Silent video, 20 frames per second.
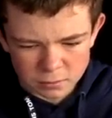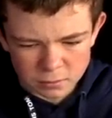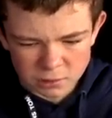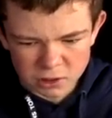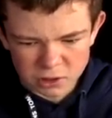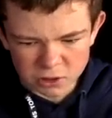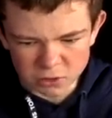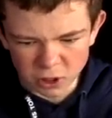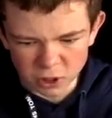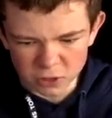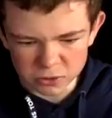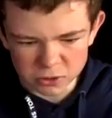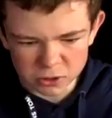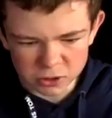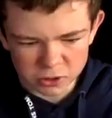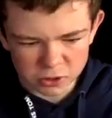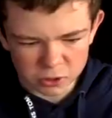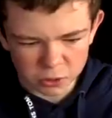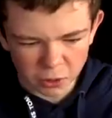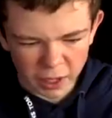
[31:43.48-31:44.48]

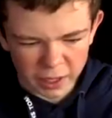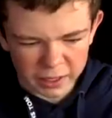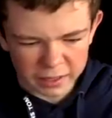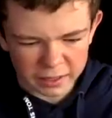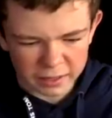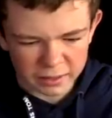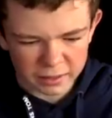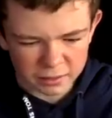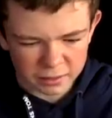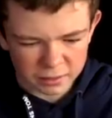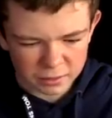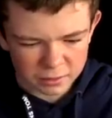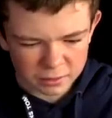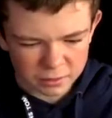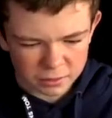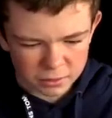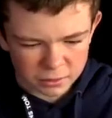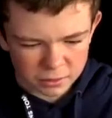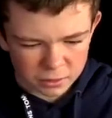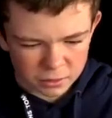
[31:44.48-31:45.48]
Gross, thought Hetty.
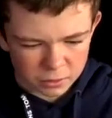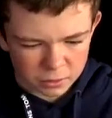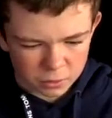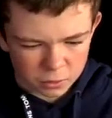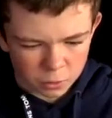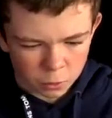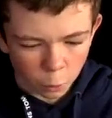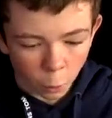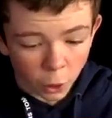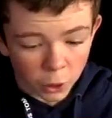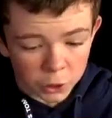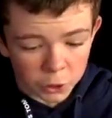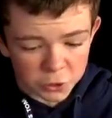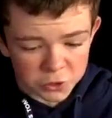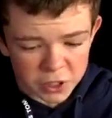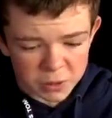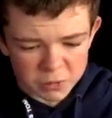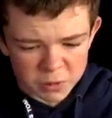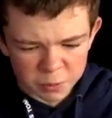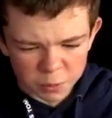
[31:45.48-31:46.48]
One who
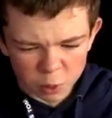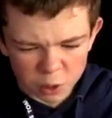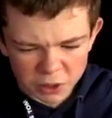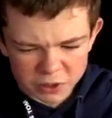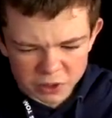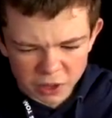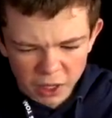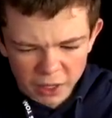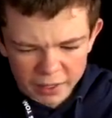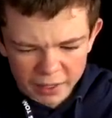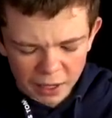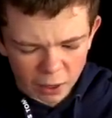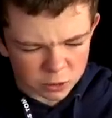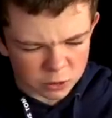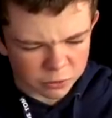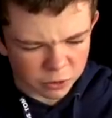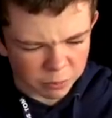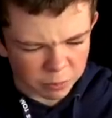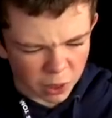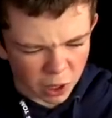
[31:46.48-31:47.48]
seemed to pull a tiger out
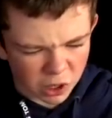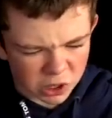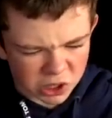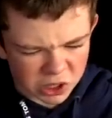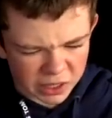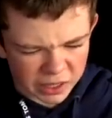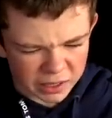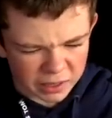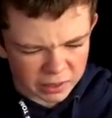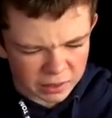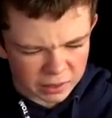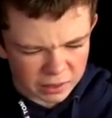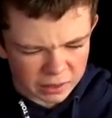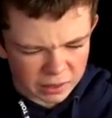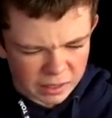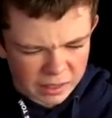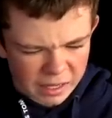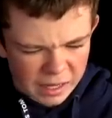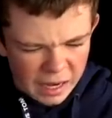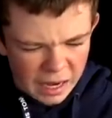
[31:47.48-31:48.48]
of a basket,
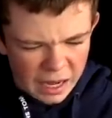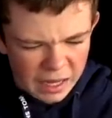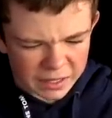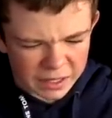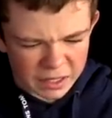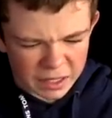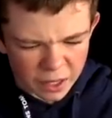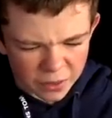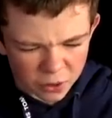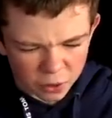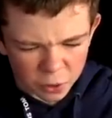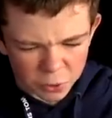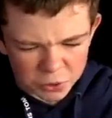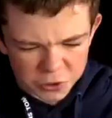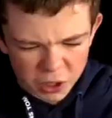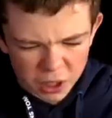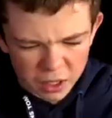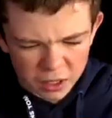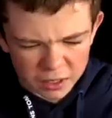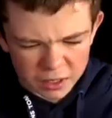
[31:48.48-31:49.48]
and another who
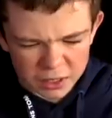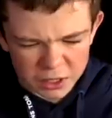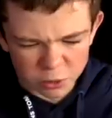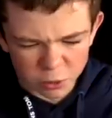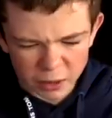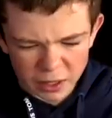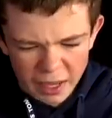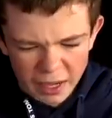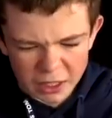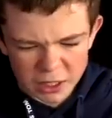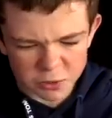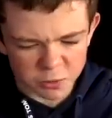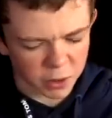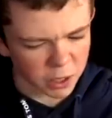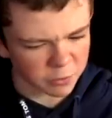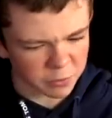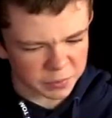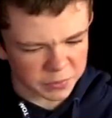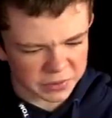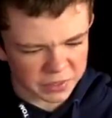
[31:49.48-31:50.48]
turned into an X-ray of
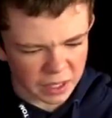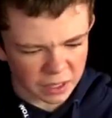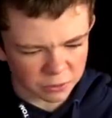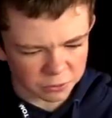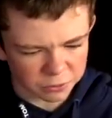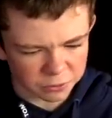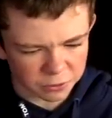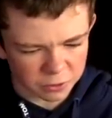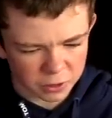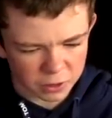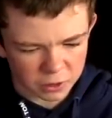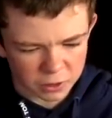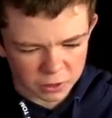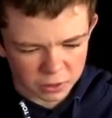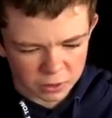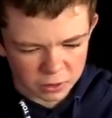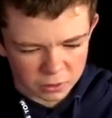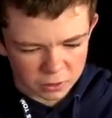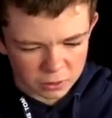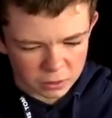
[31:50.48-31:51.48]
himself.
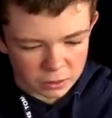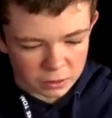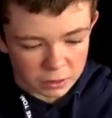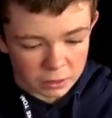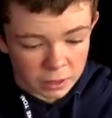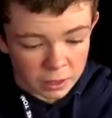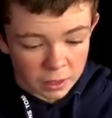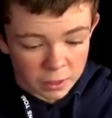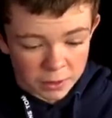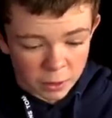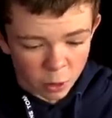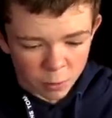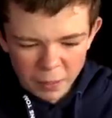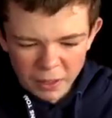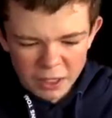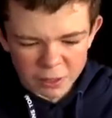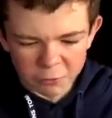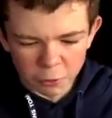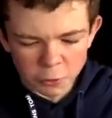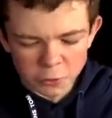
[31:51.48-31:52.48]
There were
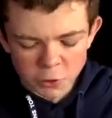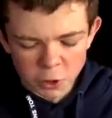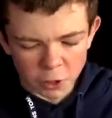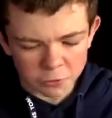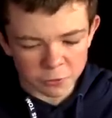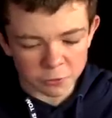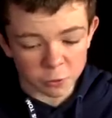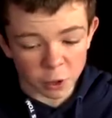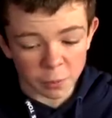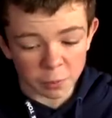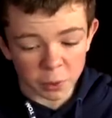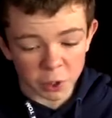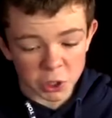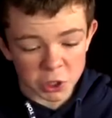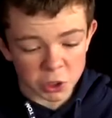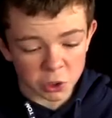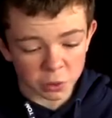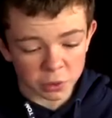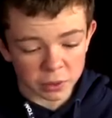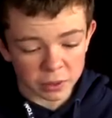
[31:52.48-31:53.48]
many photographs of Grandpa
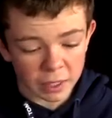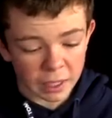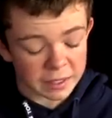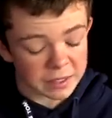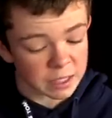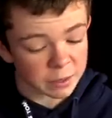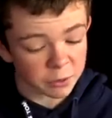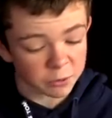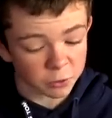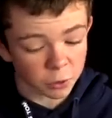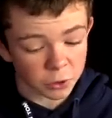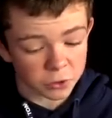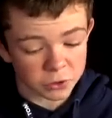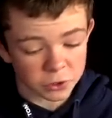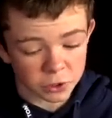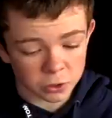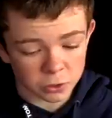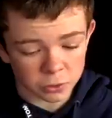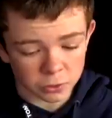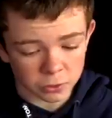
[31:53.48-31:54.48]
John, and some of Rose
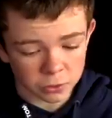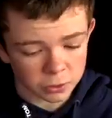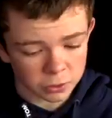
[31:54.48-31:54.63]
too.